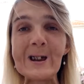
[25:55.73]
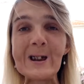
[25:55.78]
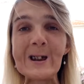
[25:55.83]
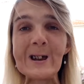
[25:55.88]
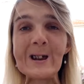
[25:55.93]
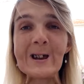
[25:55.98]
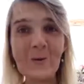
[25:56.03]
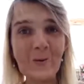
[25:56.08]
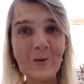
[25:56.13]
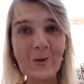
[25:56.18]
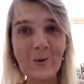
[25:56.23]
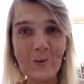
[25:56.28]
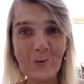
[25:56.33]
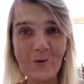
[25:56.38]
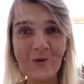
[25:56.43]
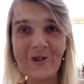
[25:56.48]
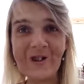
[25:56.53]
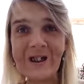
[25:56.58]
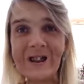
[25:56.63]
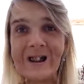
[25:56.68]
For those
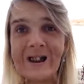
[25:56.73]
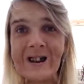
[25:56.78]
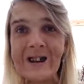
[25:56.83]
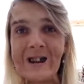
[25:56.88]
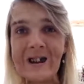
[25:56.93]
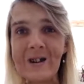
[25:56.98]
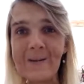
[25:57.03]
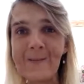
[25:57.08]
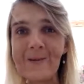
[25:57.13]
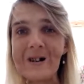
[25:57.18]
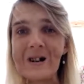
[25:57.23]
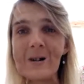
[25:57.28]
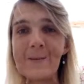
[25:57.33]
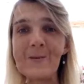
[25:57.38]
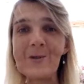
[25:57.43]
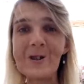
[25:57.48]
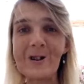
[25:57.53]
who just came, I'm